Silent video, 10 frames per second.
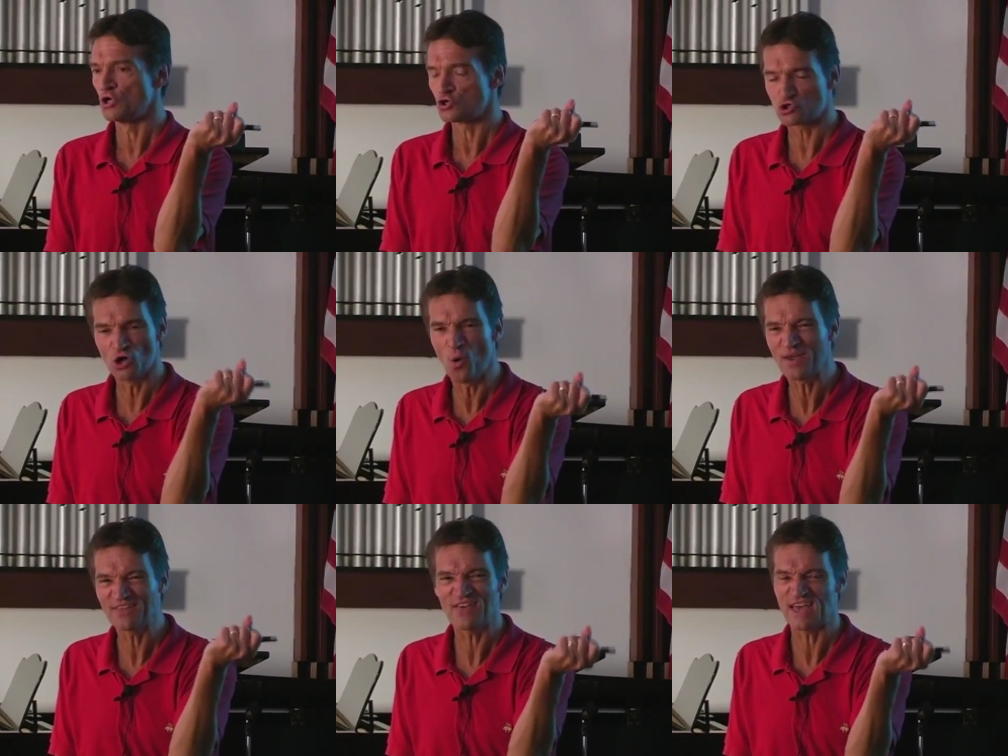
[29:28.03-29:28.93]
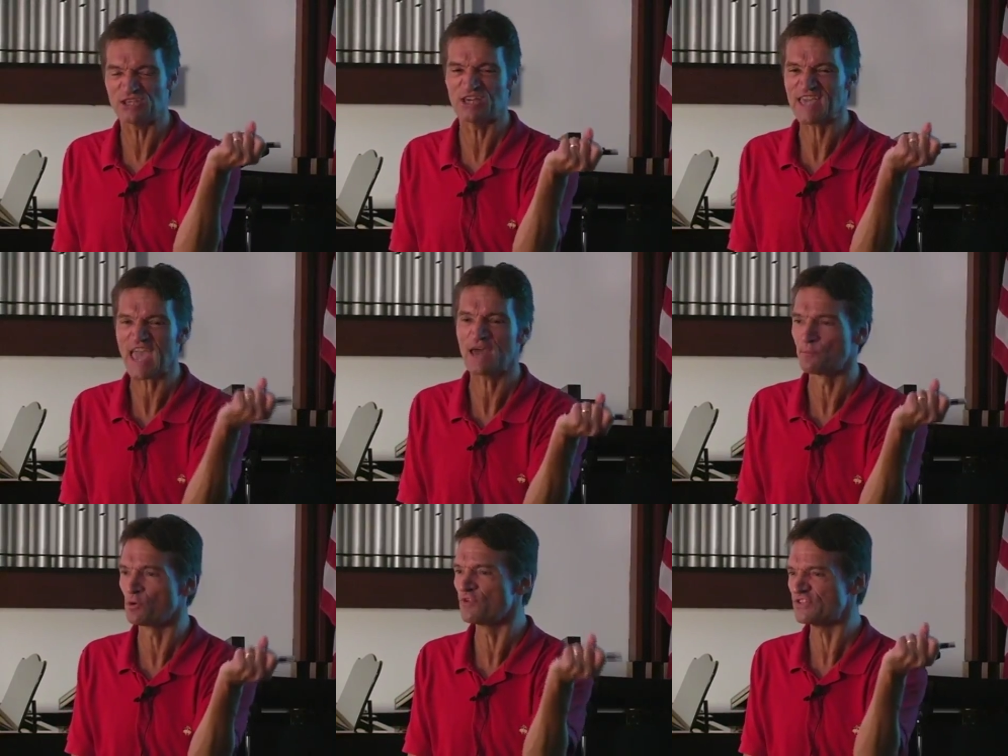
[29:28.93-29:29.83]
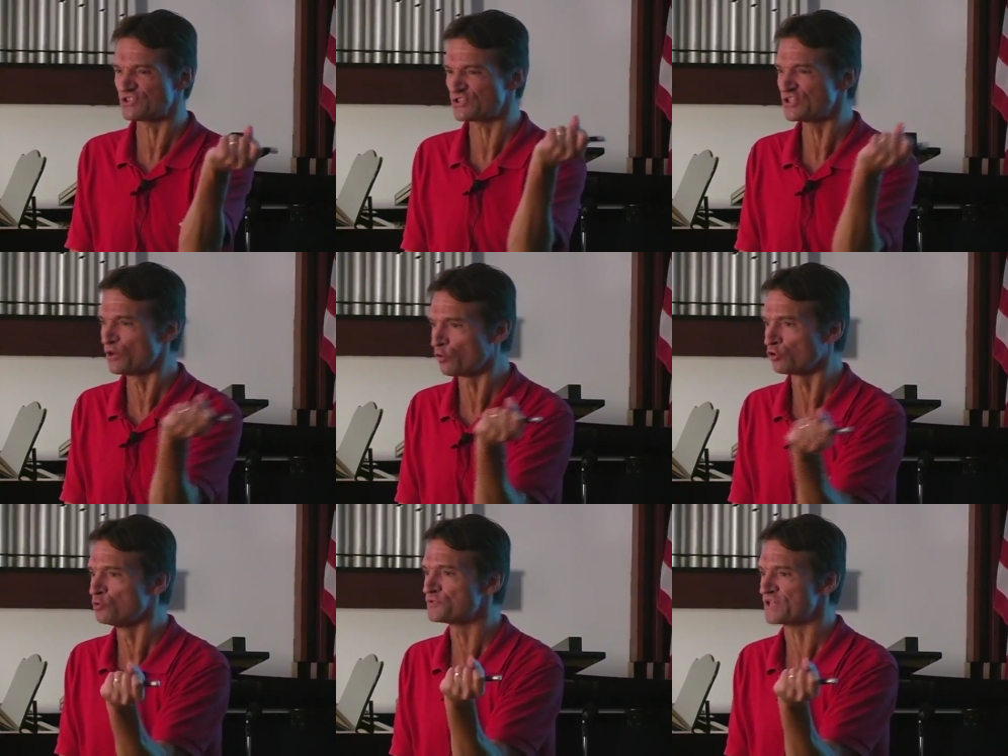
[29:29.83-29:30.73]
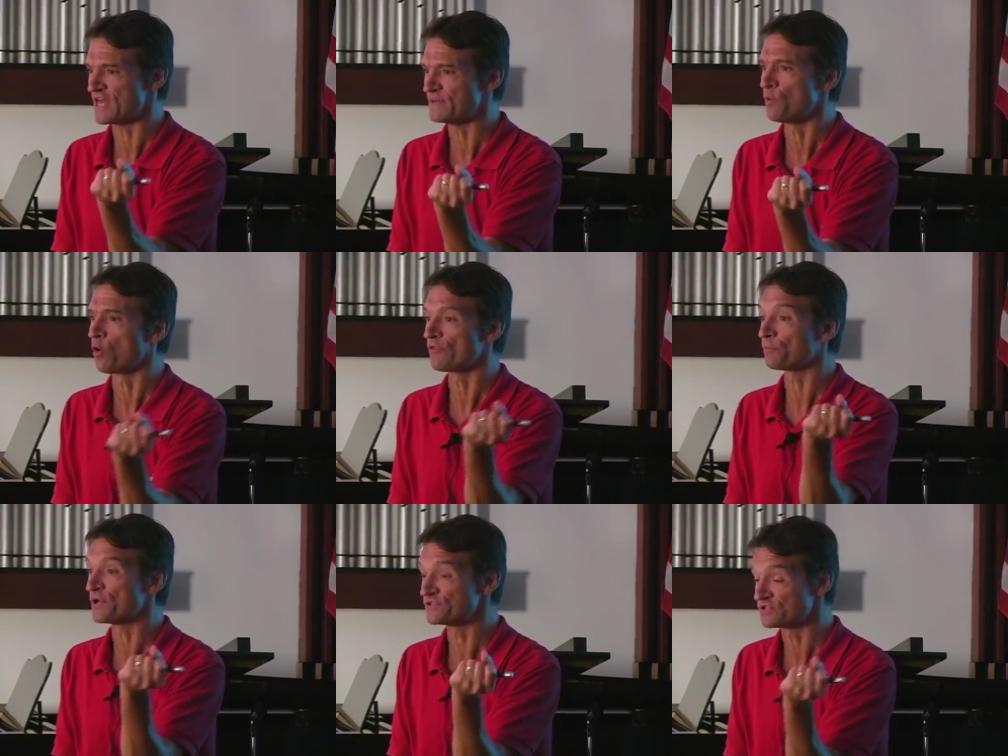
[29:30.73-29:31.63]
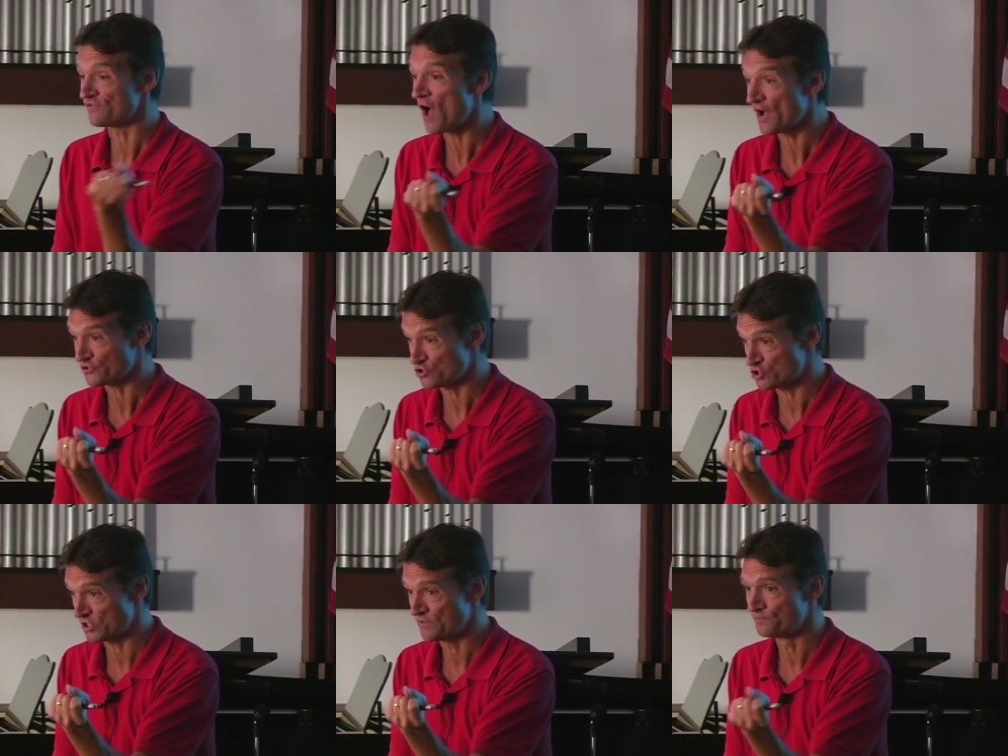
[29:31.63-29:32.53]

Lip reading: showing that you can't burn these acetyl groups anymore in the presence of oxygen,